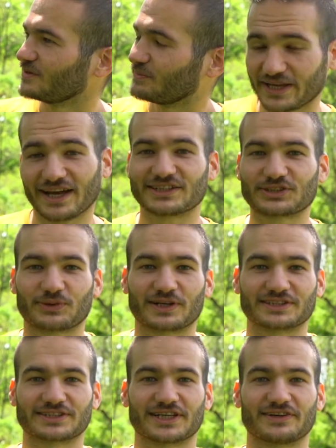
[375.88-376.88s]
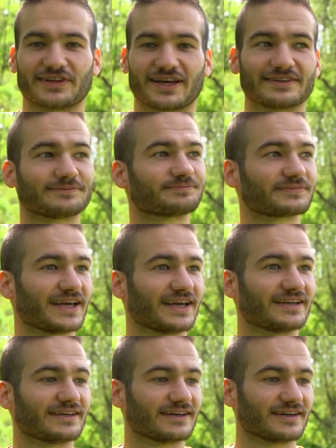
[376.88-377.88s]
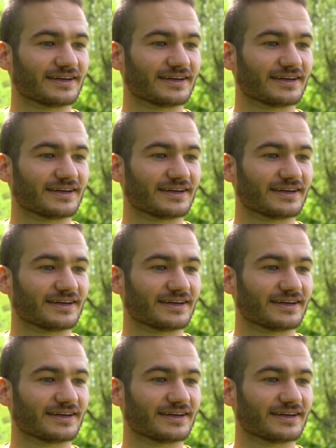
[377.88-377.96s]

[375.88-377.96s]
But yeah, I just wanted to share that. And